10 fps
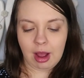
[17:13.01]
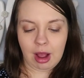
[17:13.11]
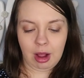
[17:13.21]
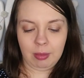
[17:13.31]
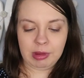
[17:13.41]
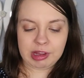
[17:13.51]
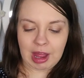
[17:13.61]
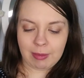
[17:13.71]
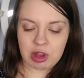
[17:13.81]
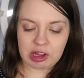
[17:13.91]
So
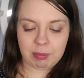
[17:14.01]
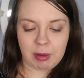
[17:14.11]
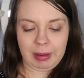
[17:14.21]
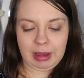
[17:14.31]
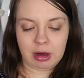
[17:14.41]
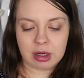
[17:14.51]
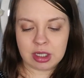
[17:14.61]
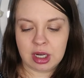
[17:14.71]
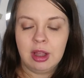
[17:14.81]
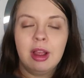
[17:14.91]
I'm just
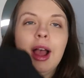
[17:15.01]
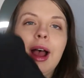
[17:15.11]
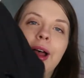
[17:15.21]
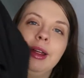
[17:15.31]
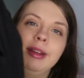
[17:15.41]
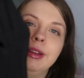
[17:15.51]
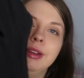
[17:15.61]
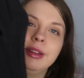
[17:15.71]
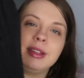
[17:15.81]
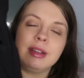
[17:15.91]
prepared
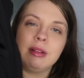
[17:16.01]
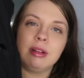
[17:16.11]
and